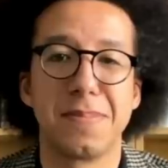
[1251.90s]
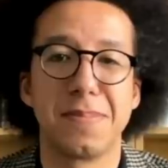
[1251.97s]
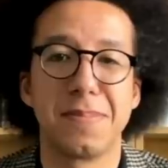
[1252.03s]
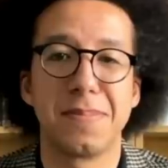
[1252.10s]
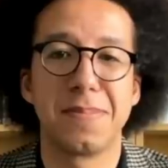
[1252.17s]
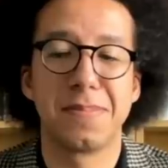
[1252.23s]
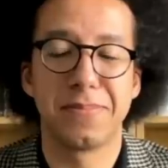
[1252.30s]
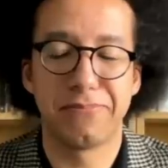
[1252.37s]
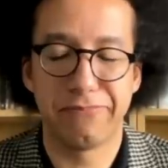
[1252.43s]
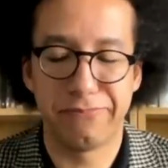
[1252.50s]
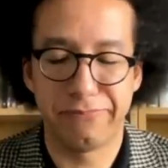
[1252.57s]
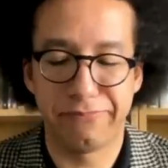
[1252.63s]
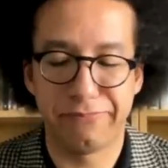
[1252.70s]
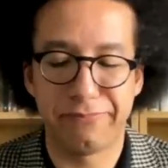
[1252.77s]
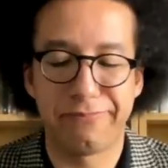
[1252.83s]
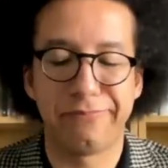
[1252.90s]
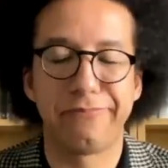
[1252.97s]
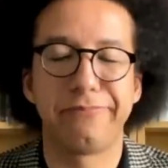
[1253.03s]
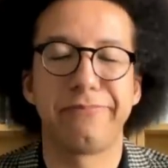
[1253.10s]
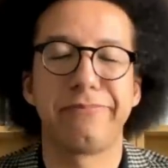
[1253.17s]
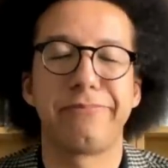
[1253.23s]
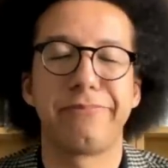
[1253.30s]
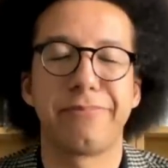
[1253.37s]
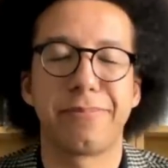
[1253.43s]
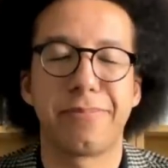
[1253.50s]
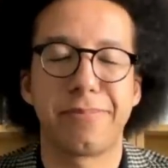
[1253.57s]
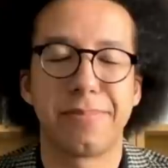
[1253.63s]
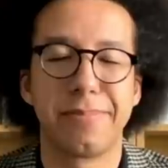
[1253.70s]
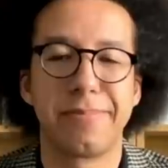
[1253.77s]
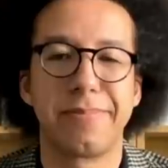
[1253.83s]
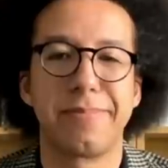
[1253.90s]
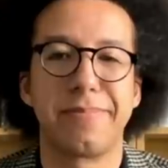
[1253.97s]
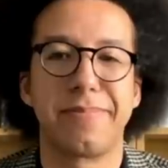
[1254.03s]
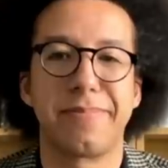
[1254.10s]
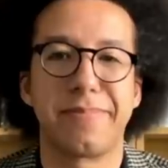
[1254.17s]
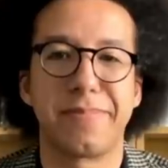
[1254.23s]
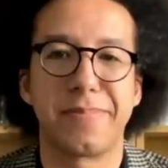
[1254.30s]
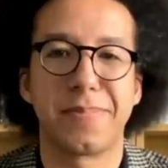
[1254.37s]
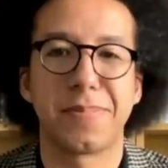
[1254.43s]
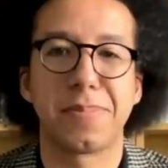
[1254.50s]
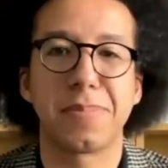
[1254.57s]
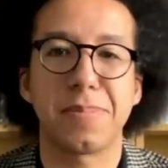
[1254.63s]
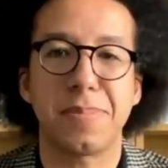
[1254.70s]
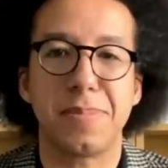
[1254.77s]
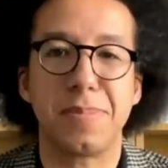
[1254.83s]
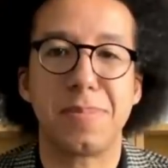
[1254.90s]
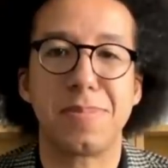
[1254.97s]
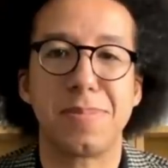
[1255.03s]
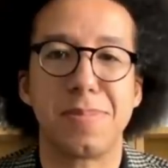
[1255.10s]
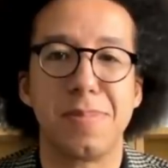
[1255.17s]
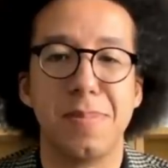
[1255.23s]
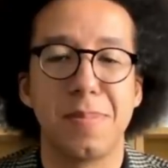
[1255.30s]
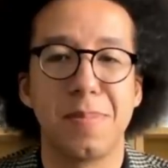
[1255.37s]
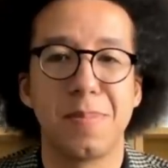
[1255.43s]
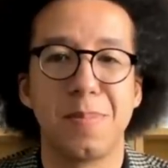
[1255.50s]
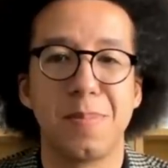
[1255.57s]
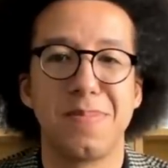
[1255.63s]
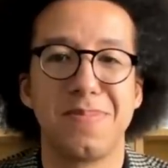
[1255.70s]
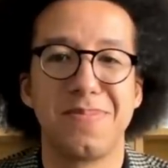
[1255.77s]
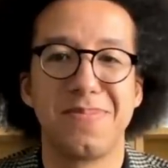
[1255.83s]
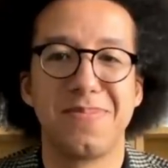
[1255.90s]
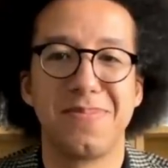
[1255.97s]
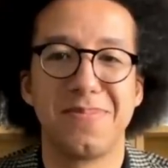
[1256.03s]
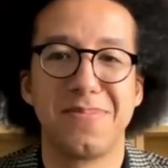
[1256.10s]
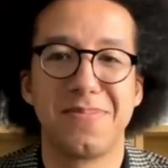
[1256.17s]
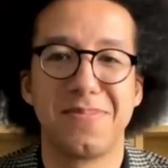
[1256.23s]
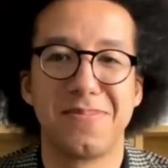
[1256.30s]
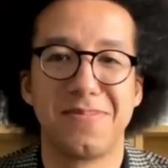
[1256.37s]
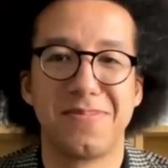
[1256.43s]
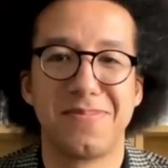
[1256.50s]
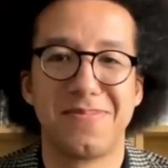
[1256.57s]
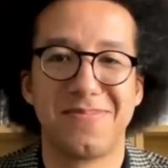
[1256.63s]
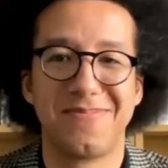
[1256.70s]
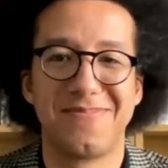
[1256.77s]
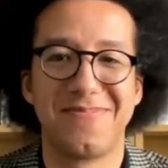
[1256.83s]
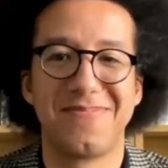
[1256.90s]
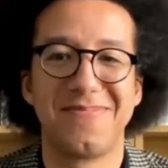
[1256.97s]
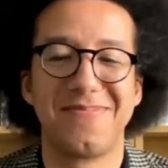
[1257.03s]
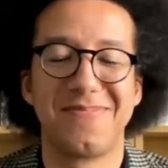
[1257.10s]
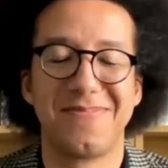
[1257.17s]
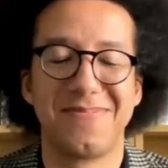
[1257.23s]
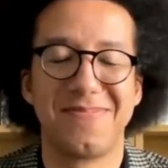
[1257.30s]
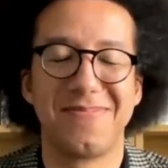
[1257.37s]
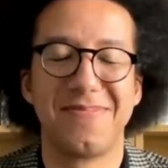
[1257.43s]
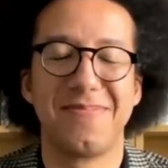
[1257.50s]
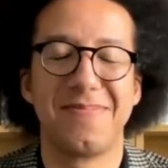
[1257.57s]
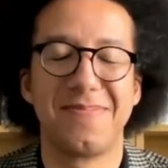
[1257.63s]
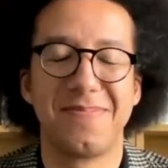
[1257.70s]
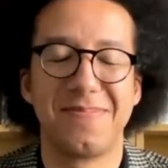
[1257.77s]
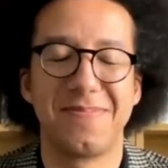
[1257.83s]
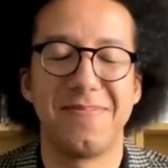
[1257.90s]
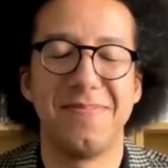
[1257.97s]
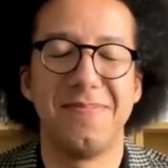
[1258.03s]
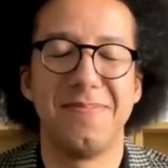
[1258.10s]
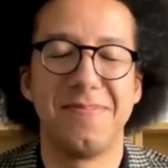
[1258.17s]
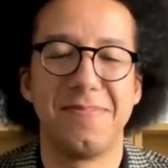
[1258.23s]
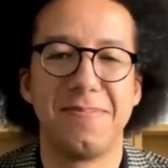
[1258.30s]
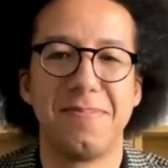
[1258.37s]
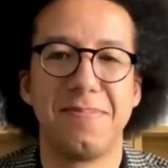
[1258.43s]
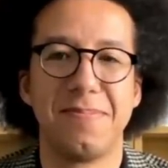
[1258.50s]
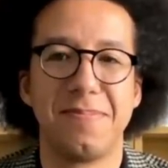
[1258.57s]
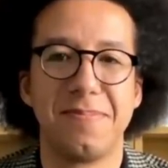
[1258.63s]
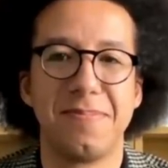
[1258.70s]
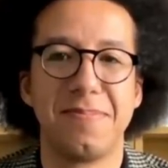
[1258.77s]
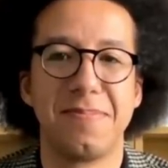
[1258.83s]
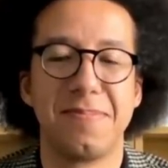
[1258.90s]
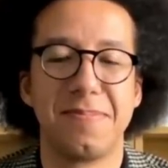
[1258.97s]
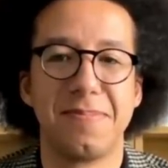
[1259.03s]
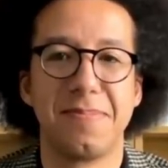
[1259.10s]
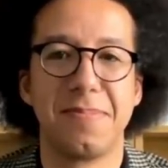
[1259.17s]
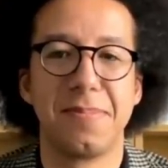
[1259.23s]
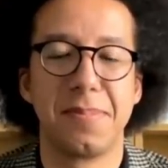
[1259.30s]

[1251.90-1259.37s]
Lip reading: This person isn't speaking.